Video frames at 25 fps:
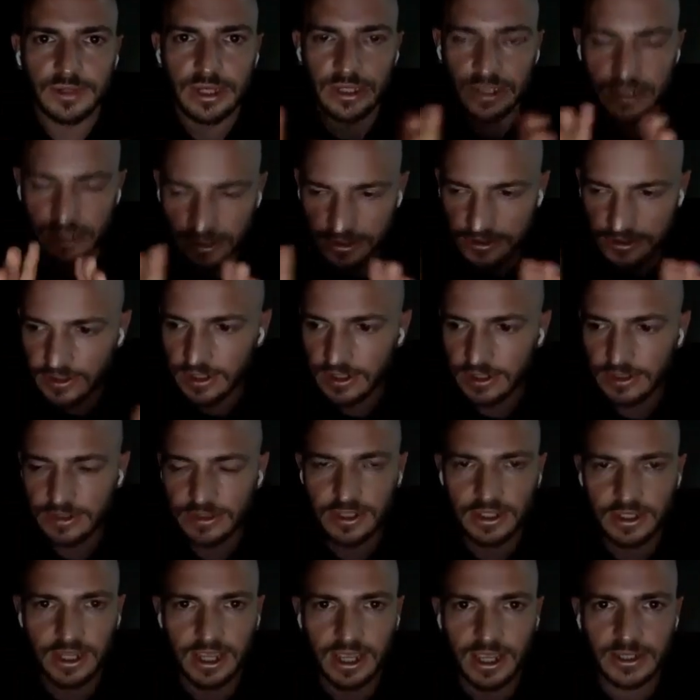Anything
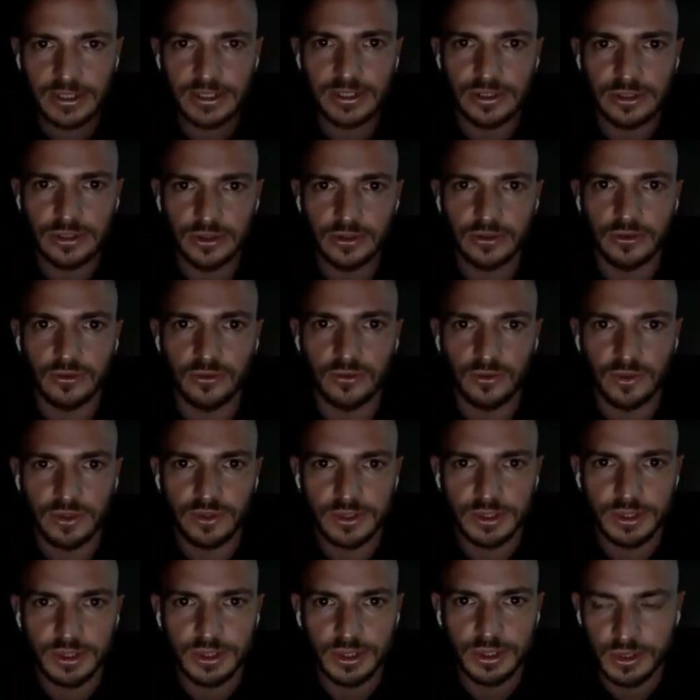that has to do
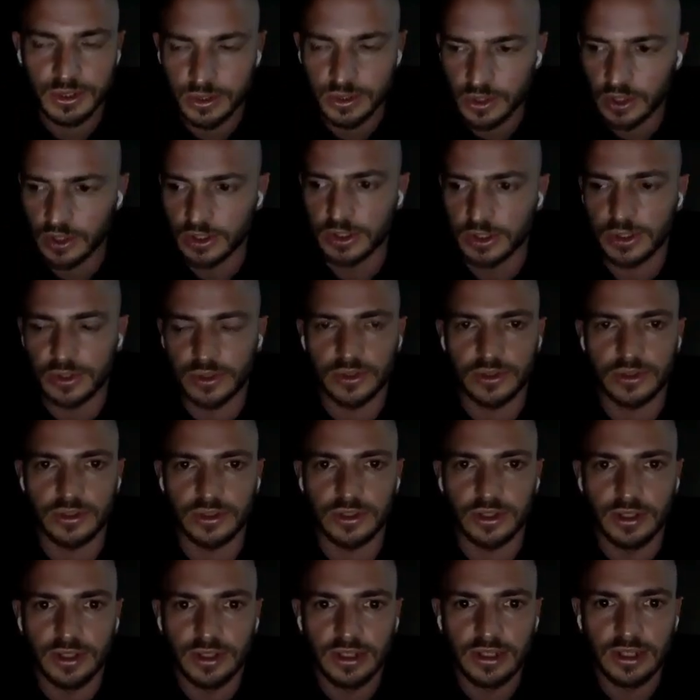with
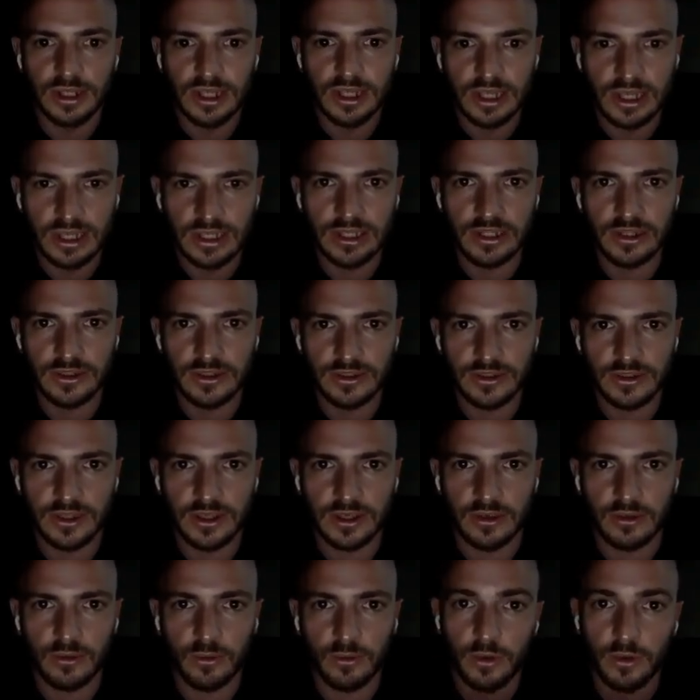structured
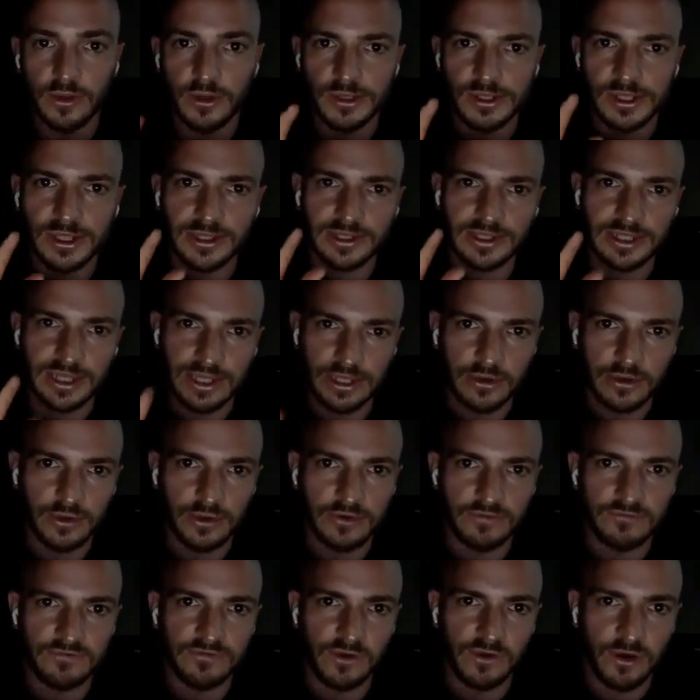anything where there's a
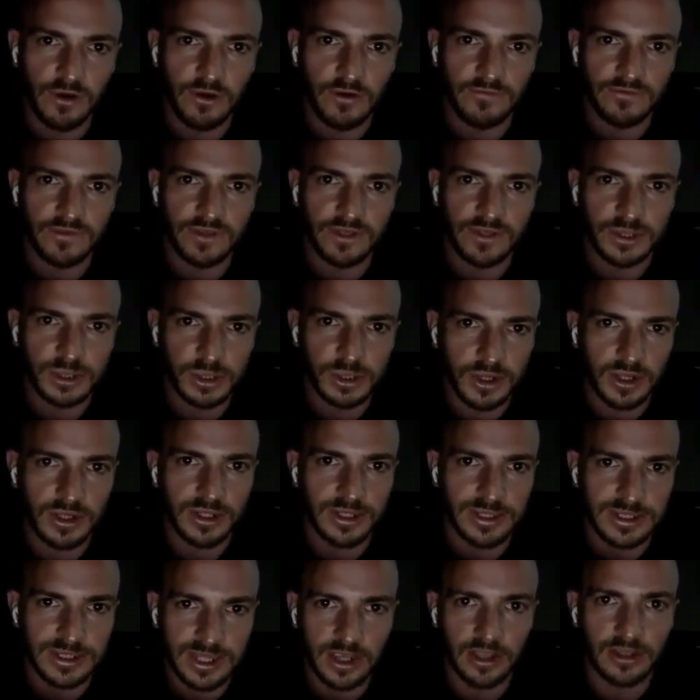leader involved that's trying
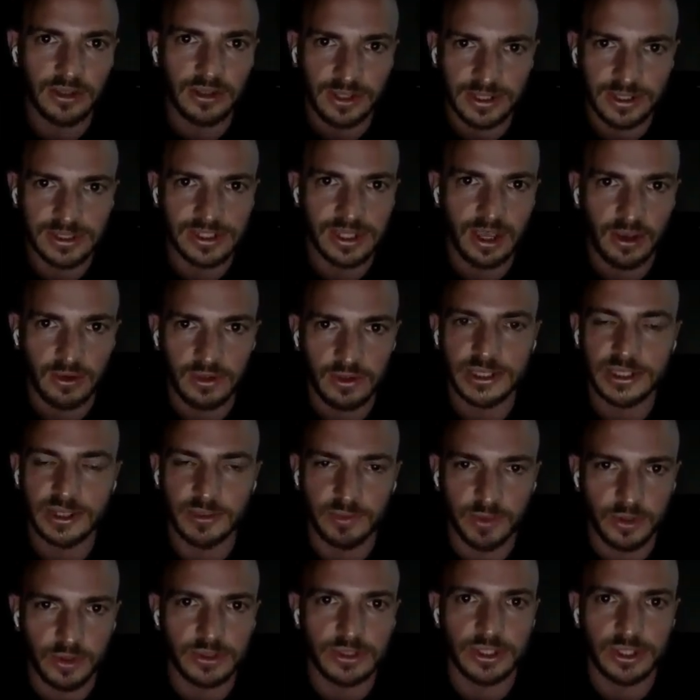to tell us how it's
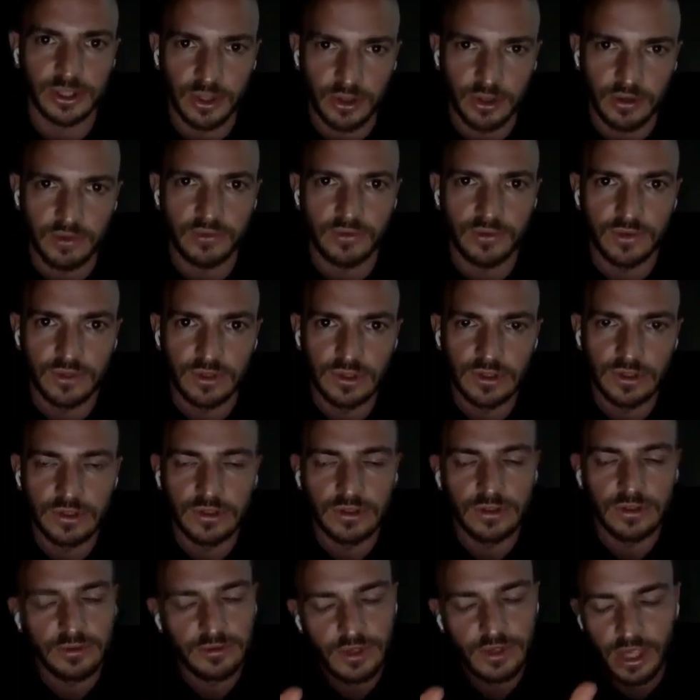supposed to go,
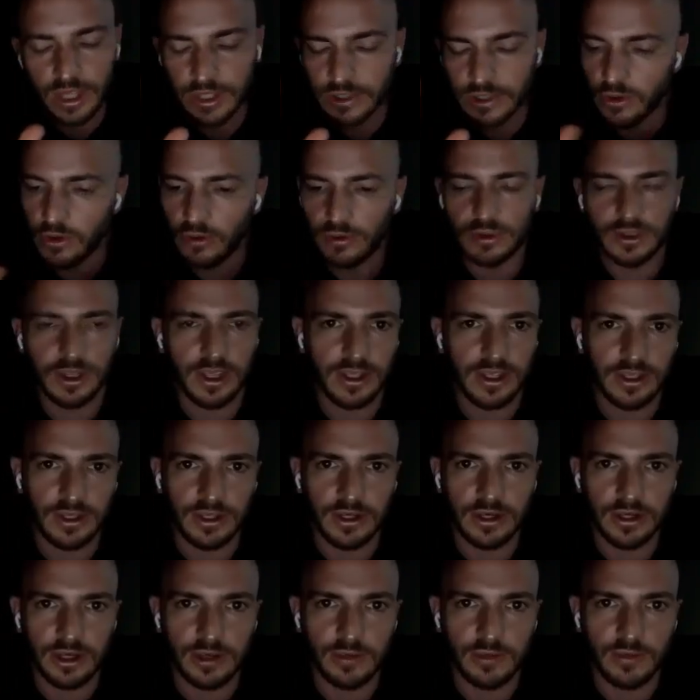I don't like
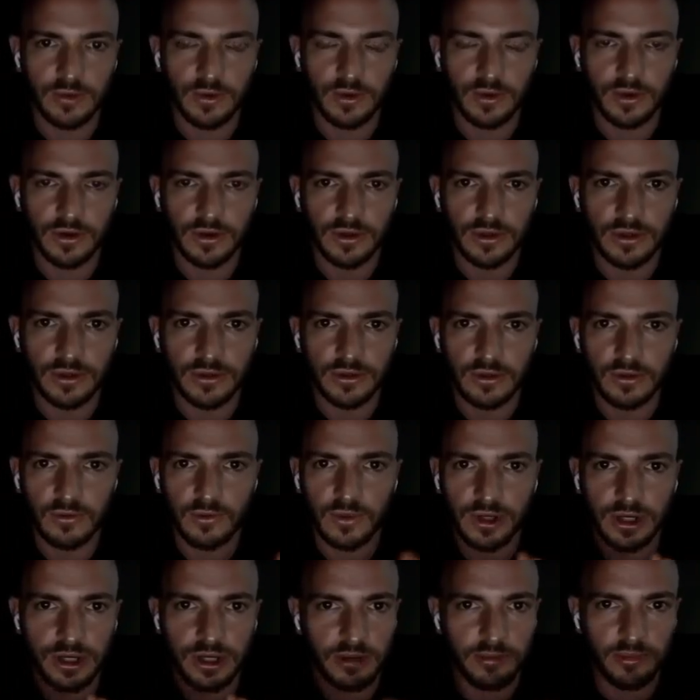it anymore. Don't
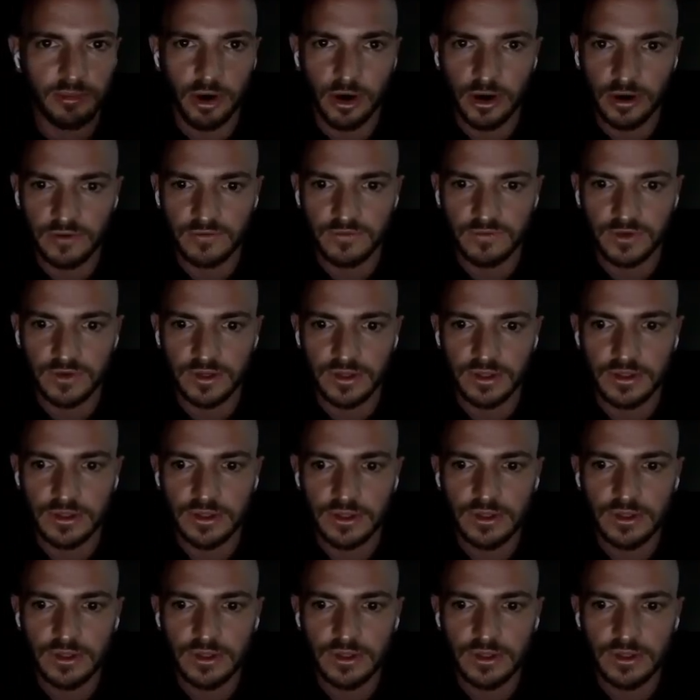want any part of it.